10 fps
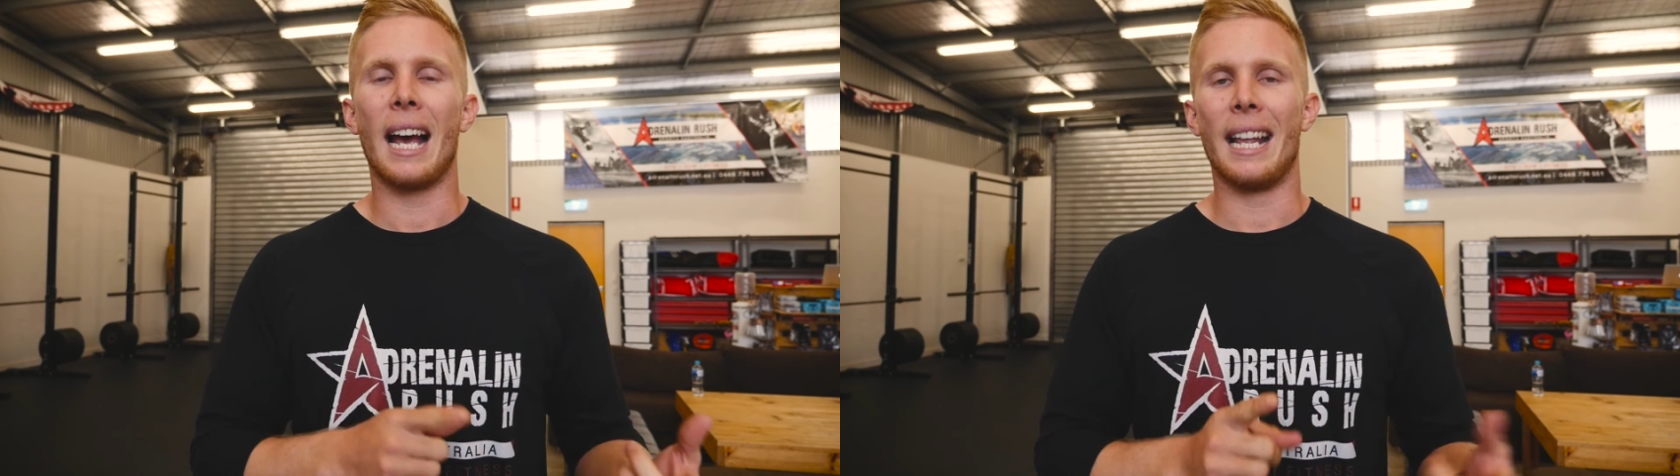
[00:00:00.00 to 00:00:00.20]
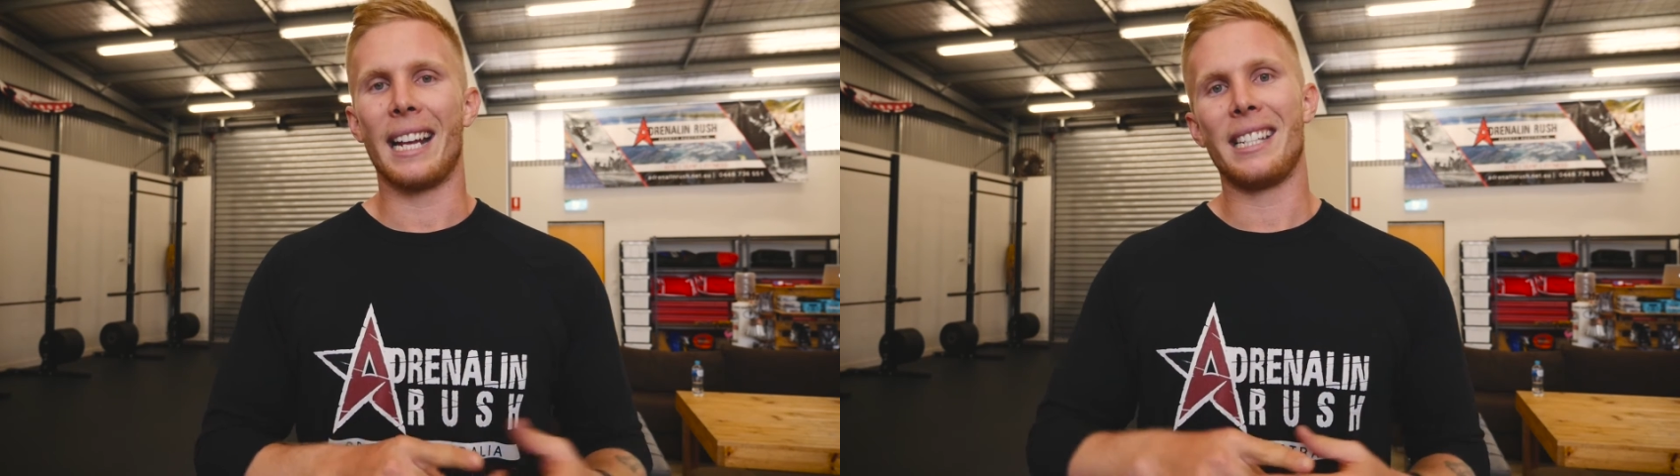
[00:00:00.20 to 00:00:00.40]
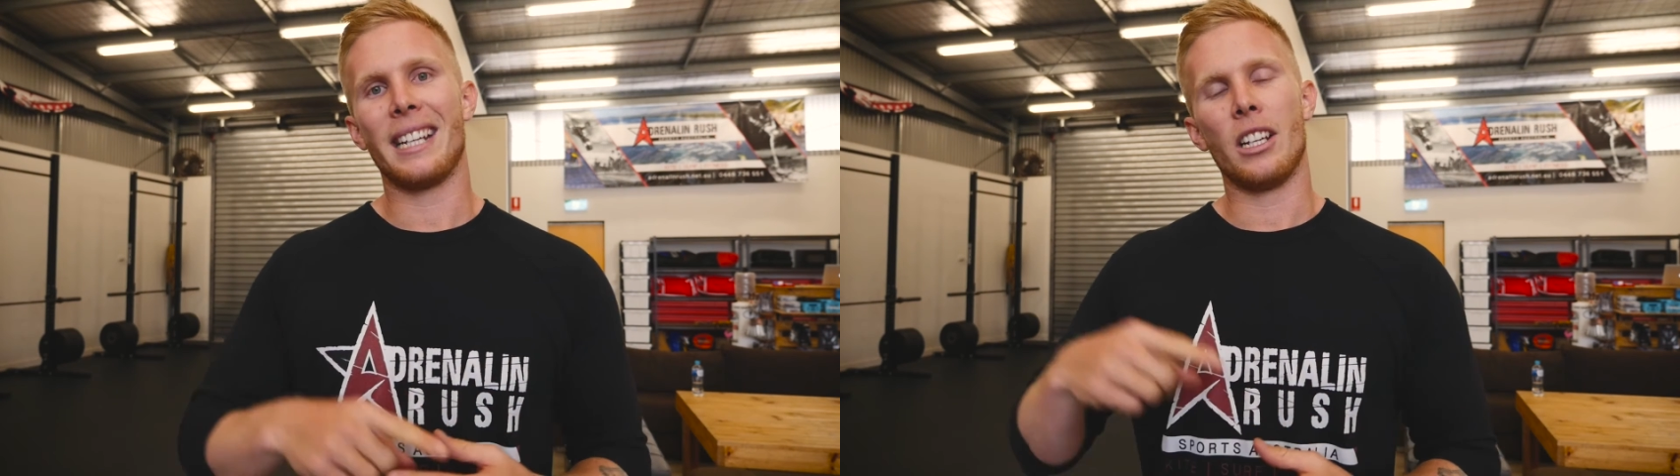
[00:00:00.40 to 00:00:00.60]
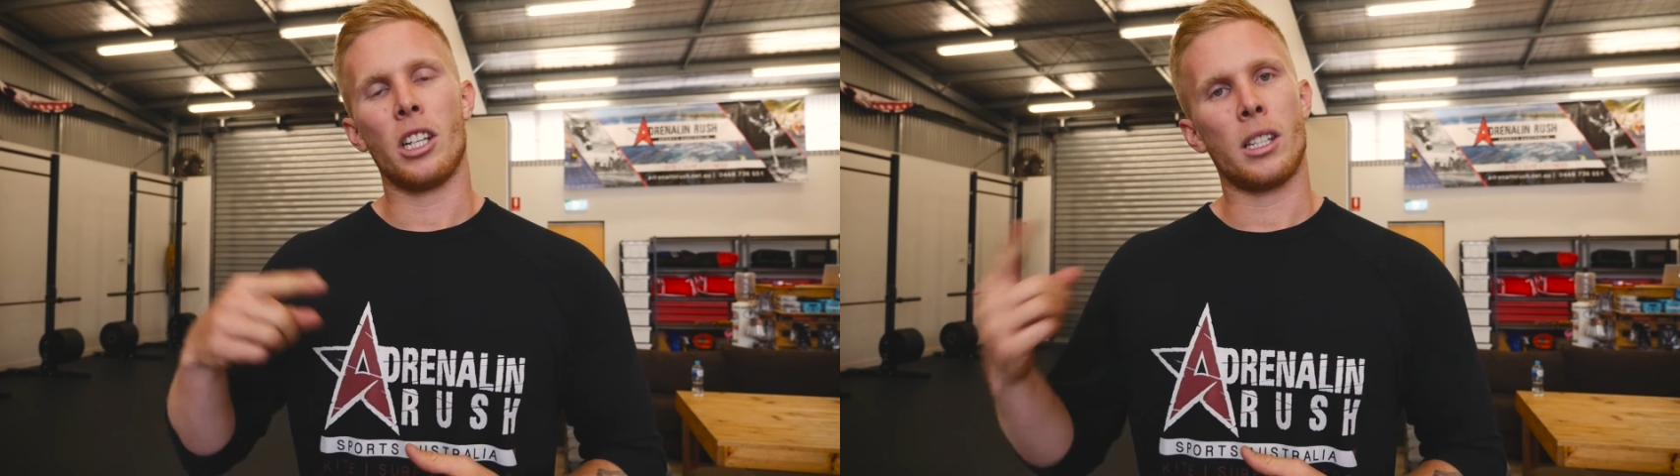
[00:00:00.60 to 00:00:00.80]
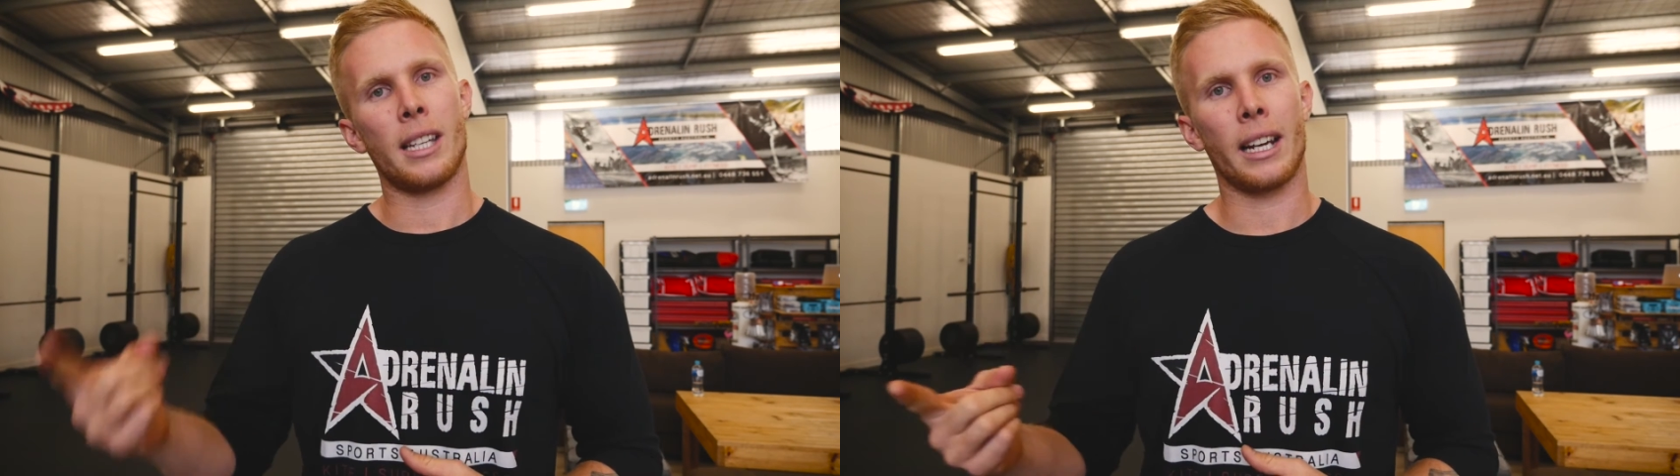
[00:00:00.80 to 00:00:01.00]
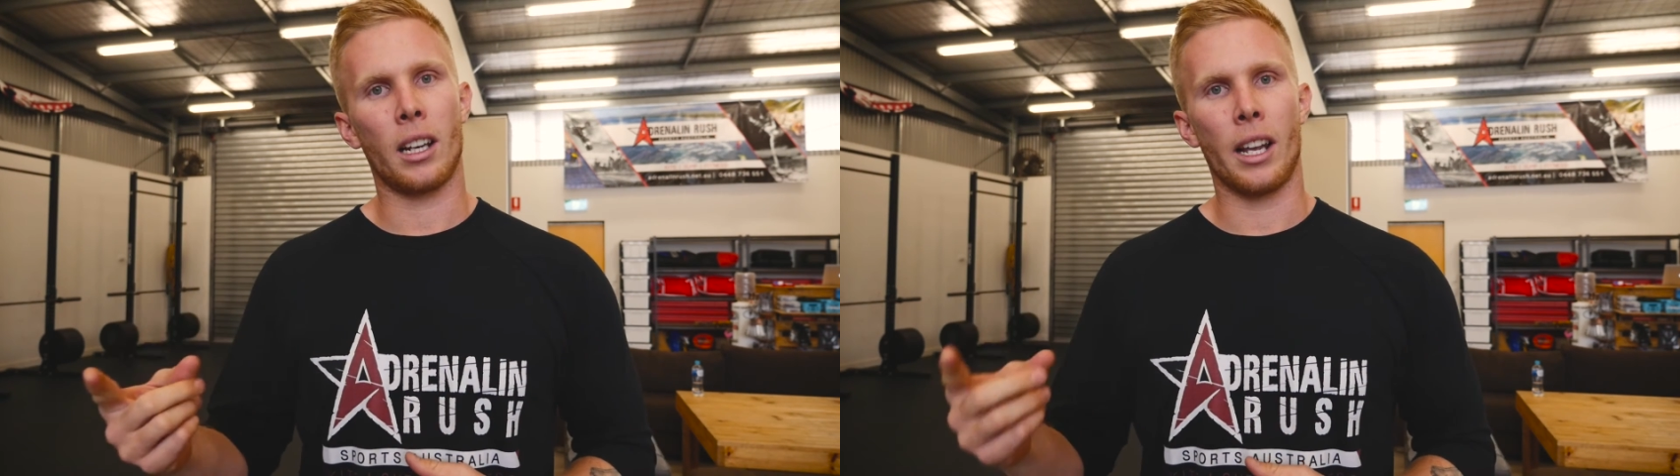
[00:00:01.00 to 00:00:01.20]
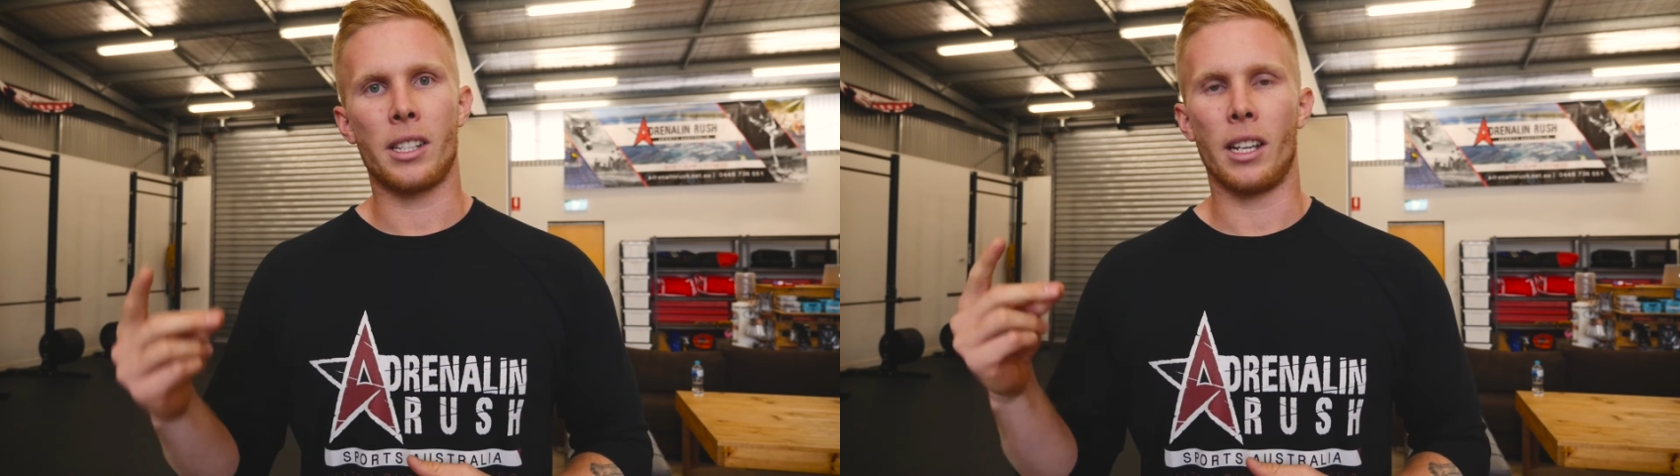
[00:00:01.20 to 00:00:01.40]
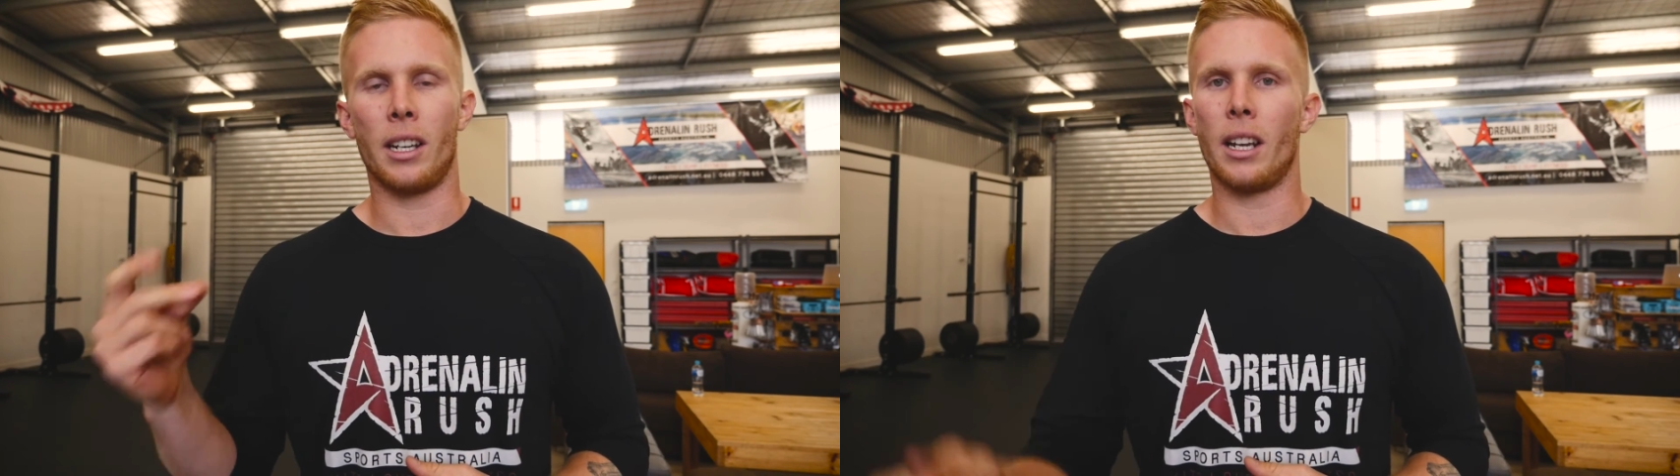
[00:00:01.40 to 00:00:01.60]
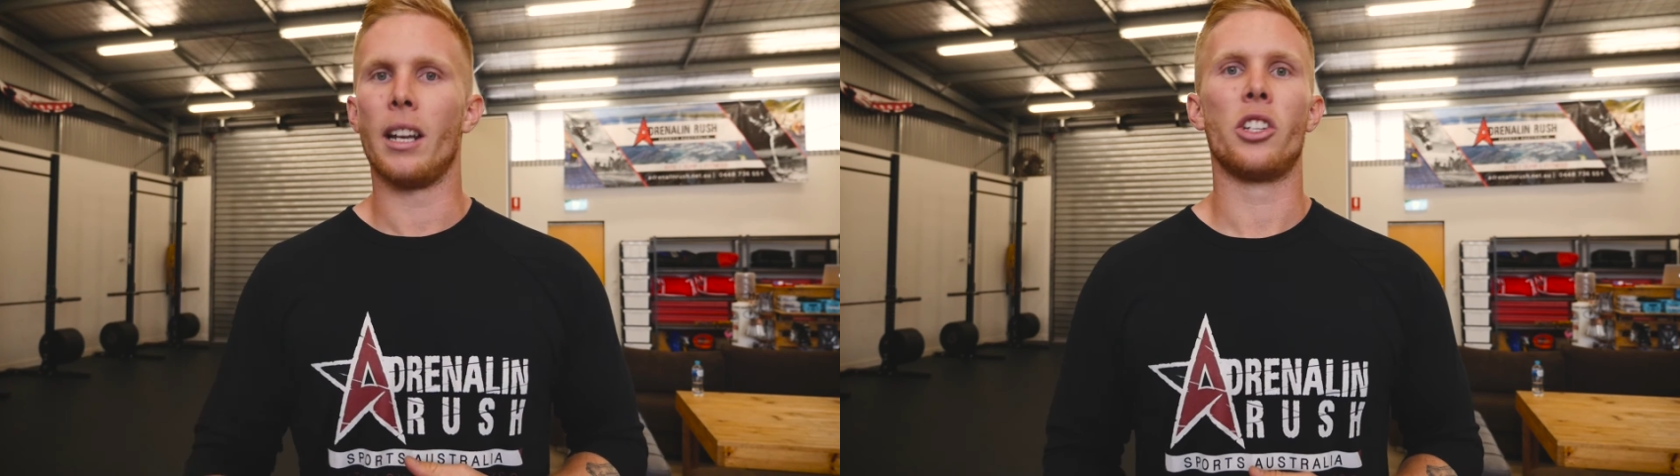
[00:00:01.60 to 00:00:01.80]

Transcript: And as you get into the second lesson,